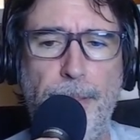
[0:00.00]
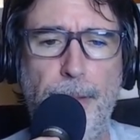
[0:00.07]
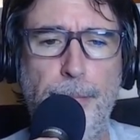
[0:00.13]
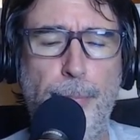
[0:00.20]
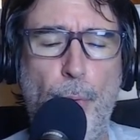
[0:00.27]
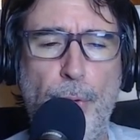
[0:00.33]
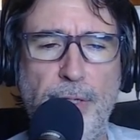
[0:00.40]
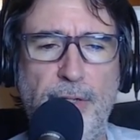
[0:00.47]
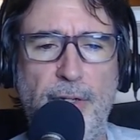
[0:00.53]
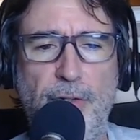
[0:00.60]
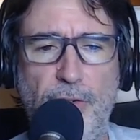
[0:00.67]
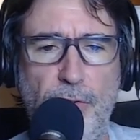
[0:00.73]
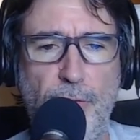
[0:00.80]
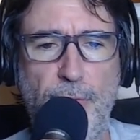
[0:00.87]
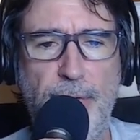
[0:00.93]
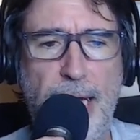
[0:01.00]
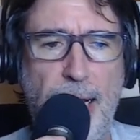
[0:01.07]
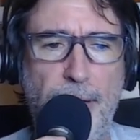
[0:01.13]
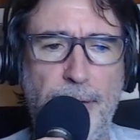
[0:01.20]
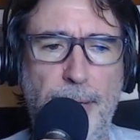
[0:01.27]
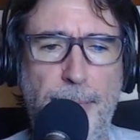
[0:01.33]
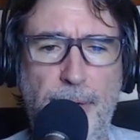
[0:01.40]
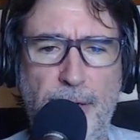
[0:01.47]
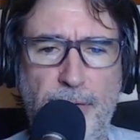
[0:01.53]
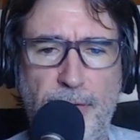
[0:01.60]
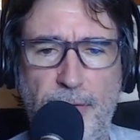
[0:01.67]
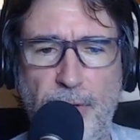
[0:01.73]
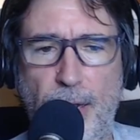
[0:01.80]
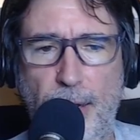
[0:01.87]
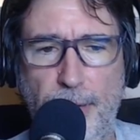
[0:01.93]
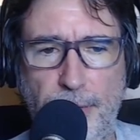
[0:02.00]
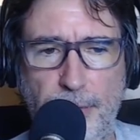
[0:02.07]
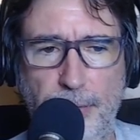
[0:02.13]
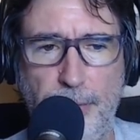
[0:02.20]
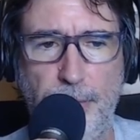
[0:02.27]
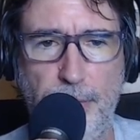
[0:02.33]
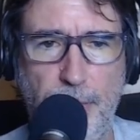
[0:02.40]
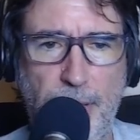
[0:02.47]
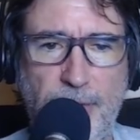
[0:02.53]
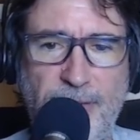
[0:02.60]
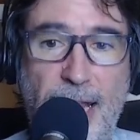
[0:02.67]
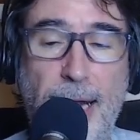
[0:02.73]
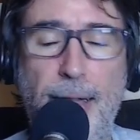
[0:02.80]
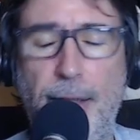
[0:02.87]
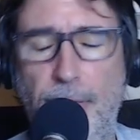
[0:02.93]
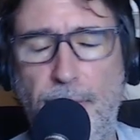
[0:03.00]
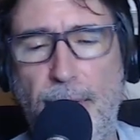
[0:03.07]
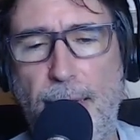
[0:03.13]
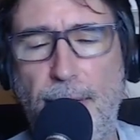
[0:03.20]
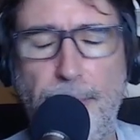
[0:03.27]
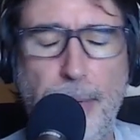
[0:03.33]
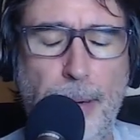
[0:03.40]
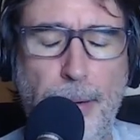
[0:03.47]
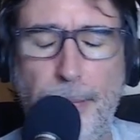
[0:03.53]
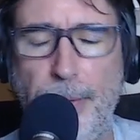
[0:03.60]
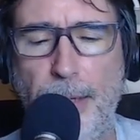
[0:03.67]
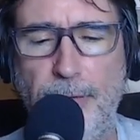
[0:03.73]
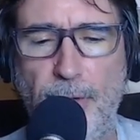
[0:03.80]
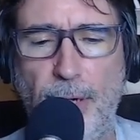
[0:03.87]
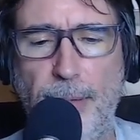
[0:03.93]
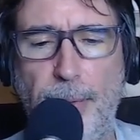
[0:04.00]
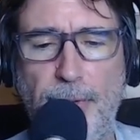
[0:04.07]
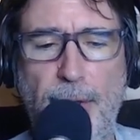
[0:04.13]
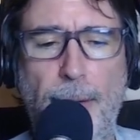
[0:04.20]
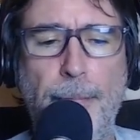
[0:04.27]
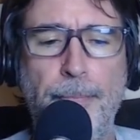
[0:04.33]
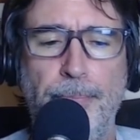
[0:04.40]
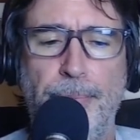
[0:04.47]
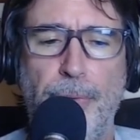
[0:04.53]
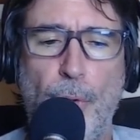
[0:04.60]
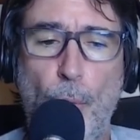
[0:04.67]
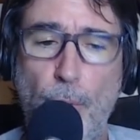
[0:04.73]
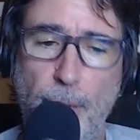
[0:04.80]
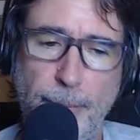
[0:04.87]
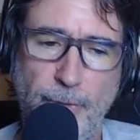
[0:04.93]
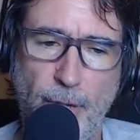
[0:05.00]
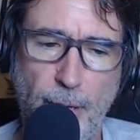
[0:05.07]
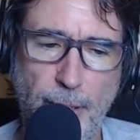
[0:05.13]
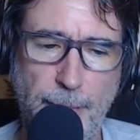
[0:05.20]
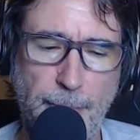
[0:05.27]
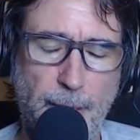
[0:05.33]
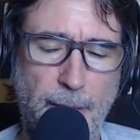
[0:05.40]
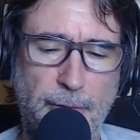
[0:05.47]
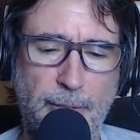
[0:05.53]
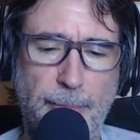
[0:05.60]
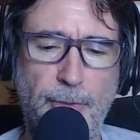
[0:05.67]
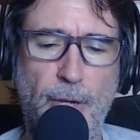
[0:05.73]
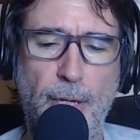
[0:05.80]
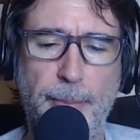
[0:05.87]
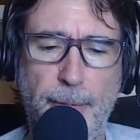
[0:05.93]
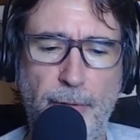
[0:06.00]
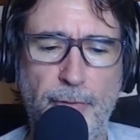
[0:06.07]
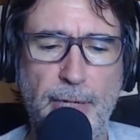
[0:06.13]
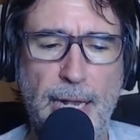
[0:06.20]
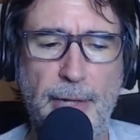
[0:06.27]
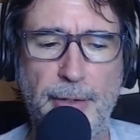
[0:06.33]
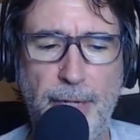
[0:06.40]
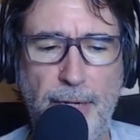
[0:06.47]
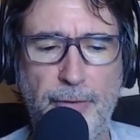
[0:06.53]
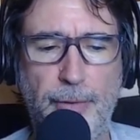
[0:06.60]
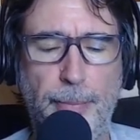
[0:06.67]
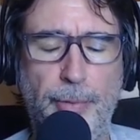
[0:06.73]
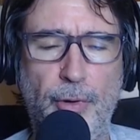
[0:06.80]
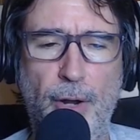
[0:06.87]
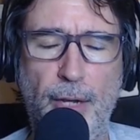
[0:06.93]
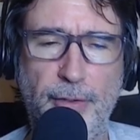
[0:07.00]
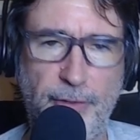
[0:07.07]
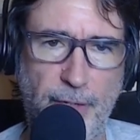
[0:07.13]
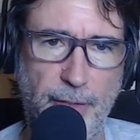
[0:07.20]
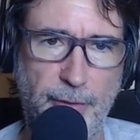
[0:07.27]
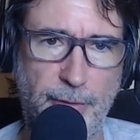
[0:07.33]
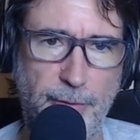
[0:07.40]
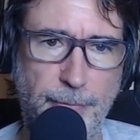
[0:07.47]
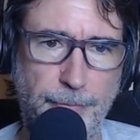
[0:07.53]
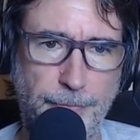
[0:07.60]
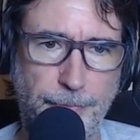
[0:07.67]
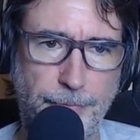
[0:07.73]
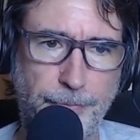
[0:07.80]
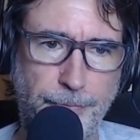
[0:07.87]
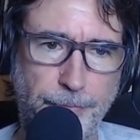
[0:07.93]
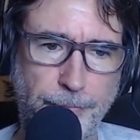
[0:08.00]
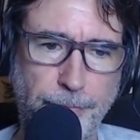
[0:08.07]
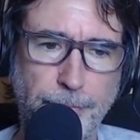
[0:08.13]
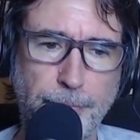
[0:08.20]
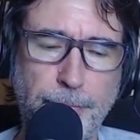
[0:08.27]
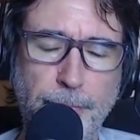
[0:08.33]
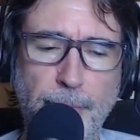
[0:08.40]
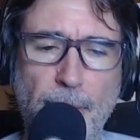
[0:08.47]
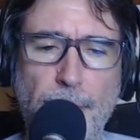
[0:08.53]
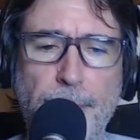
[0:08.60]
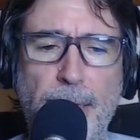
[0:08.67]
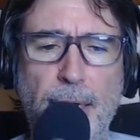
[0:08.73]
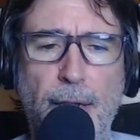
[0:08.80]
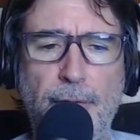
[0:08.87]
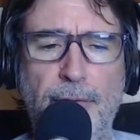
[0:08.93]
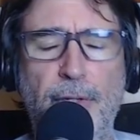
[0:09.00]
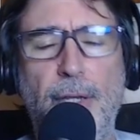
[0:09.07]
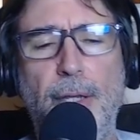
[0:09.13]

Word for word: pointing to reality, but it's not exactly reality. I'm not, I'm not talking about that. What I'm talking about is I'm talking about reality as a process. Because,